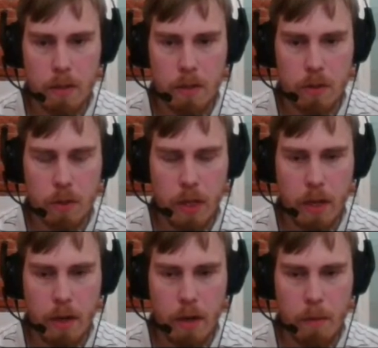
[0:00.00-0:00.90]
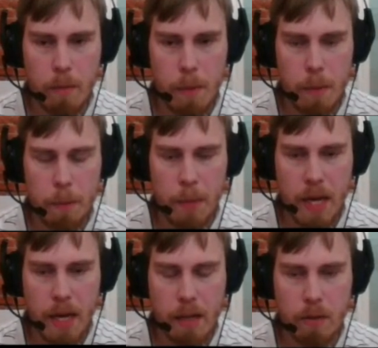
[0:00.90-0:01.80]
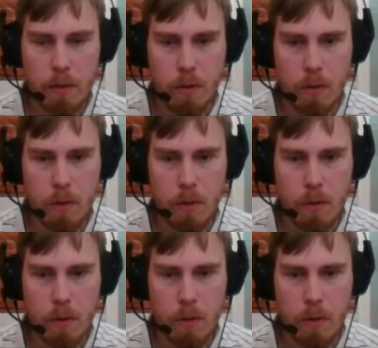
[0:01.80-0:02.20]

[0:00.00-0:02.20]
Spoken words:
So here maybe black had to